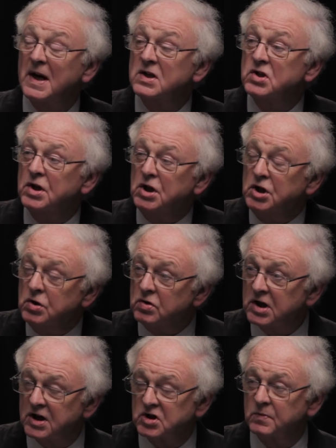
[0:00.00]
we get to the New
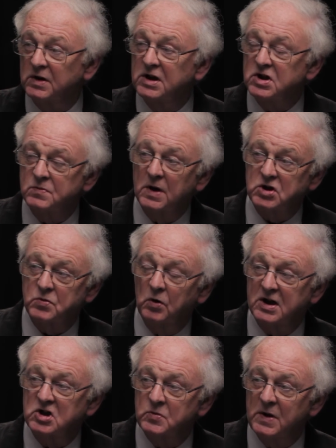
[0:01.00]
Testament, it's much
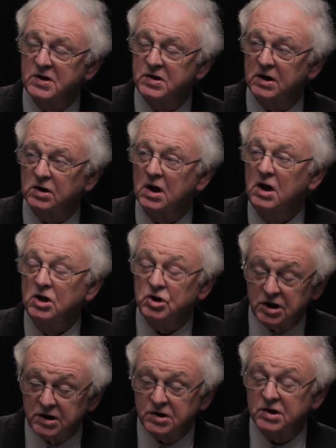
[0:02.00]
more explicit.
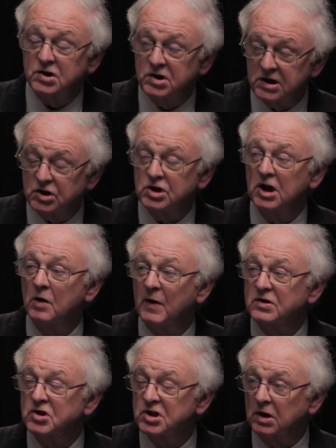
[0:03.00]
Jesus teaching
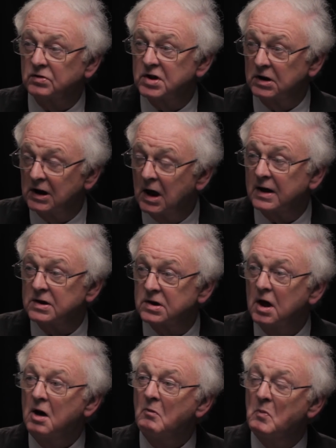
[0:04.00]
about salt and light,
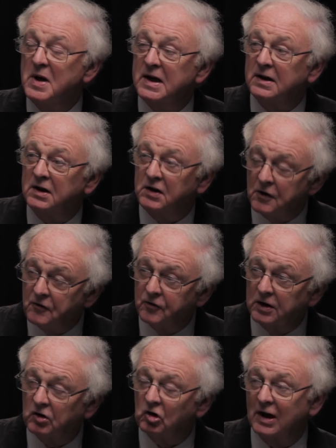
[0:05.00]
being
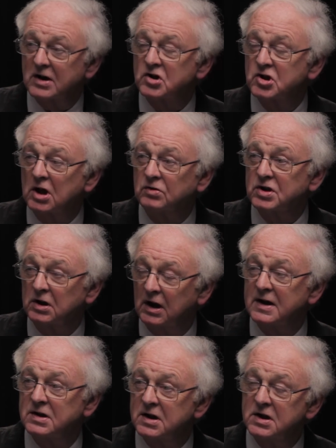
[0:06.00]
different like salt and
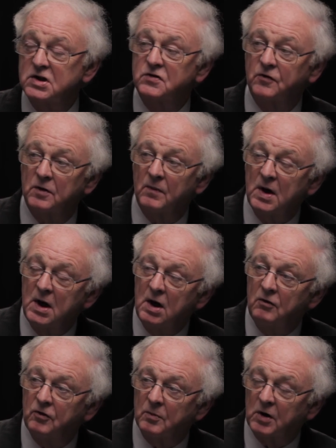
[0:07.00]
light is from
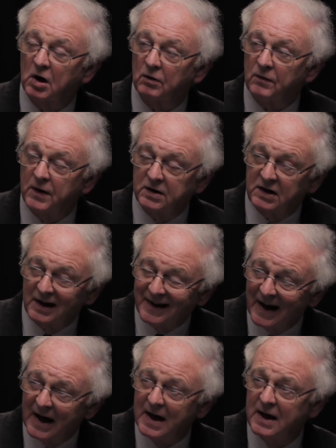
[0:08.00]
the
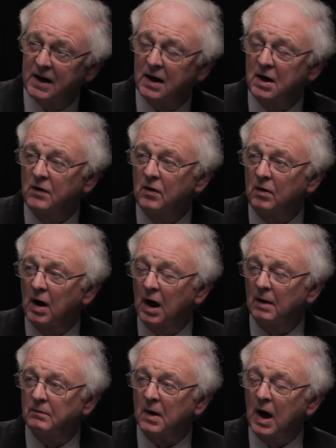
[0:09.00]
decay
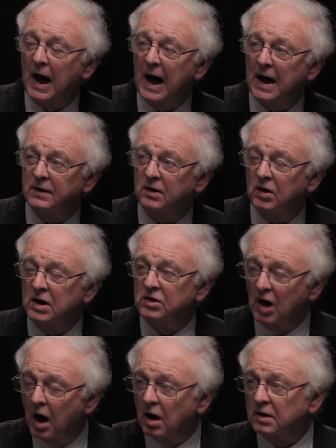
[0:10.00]
and the
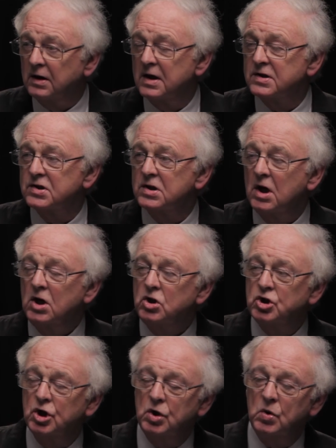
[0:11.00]
darkness
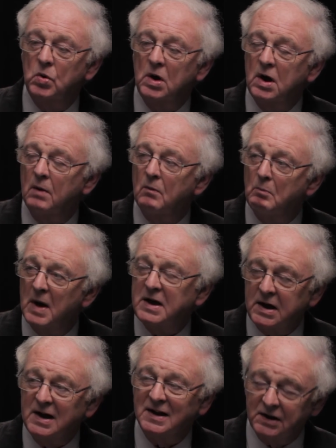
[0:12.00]
to
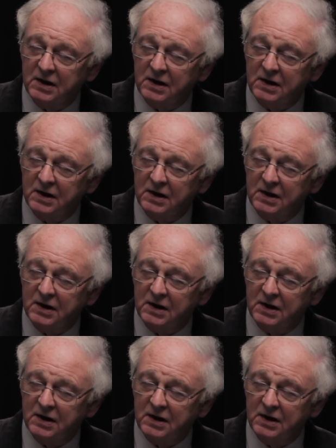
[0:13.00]
making a